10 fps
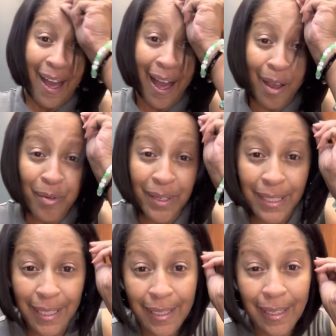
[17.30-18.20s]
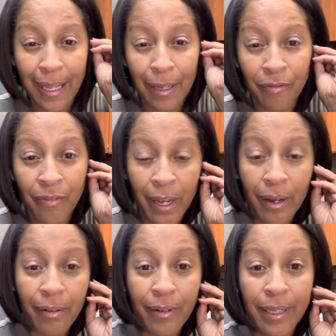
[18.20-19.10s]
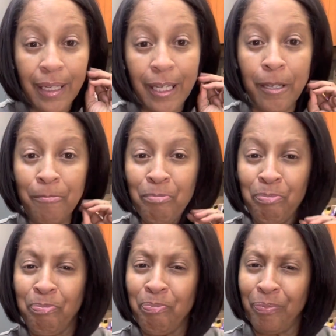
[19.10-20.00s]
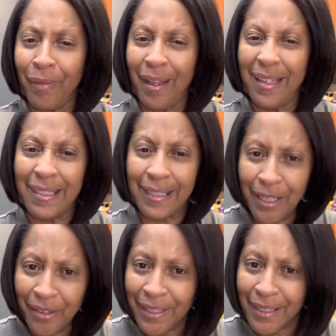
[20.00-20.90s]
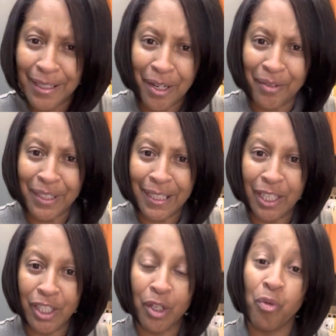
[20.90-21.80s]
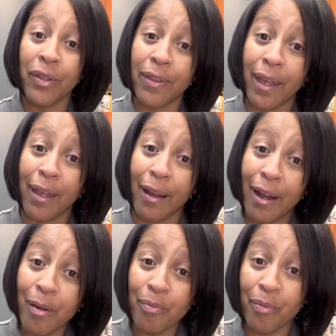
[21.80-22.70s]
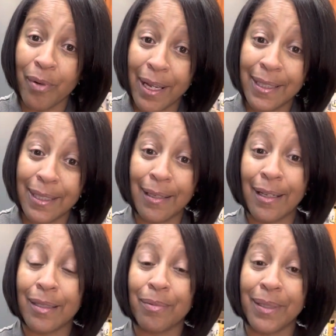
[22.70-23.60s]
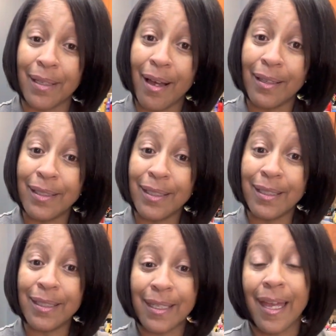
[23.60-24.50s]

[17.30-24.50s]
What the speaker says: I was in a very serious conversation with a uprising cosmetologist,